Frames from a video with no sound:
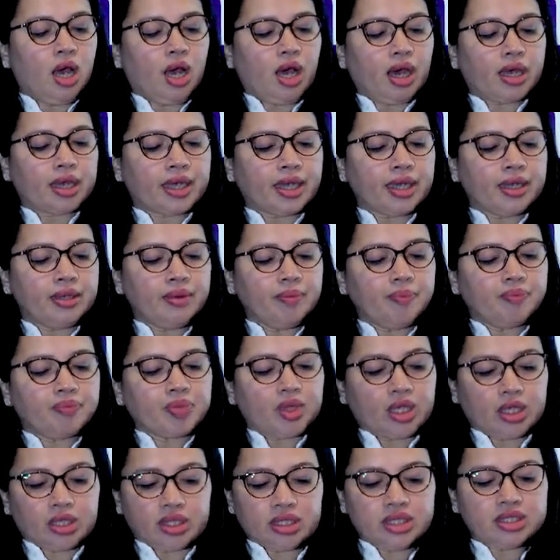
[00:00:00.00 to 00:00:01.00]
Again,
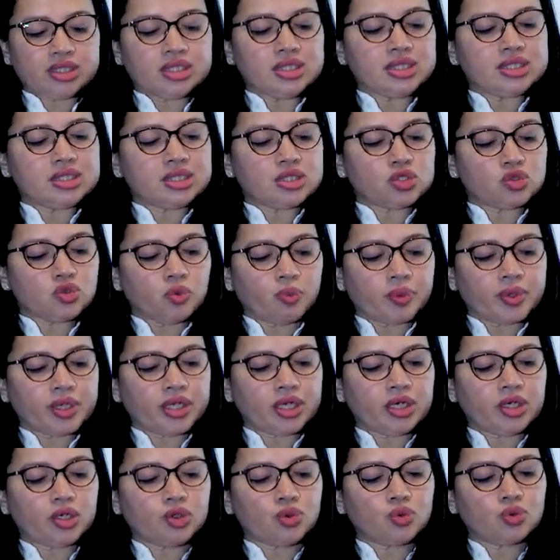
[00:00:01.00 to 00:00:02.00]
this is
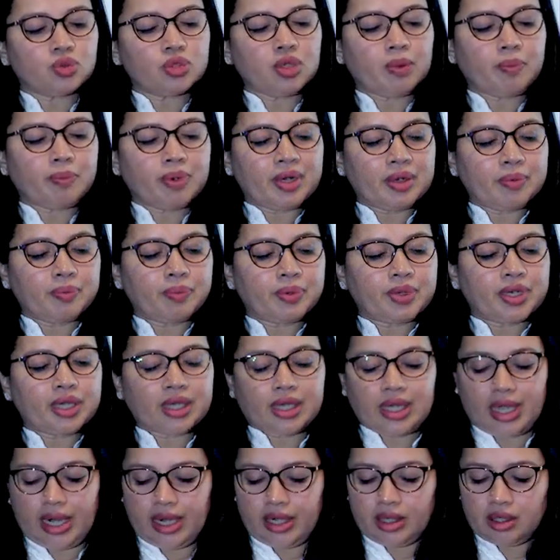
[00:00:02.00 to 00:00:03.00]
superior to the
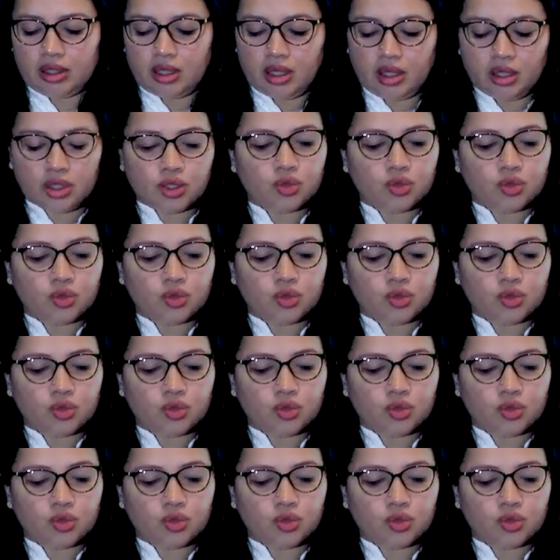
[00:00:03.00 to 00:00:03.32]
pinprick and the